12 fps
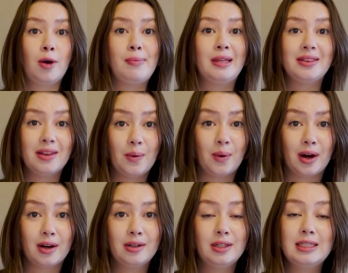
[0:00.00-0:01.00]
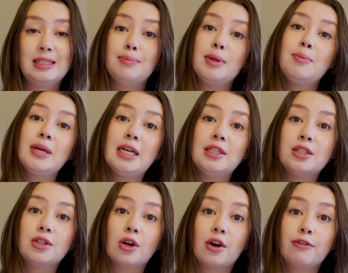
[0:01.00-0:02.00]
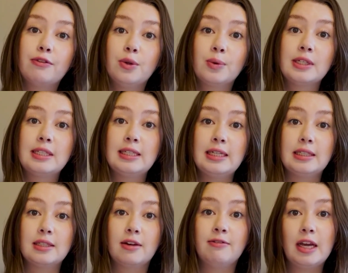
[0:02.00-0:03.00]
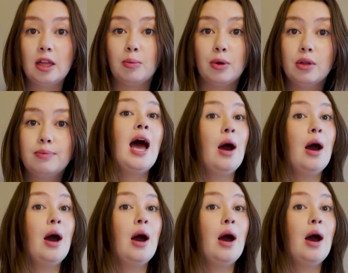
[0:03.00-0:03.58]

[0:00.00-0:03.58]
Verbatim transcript: a bit lower simply because there are fewer seats available.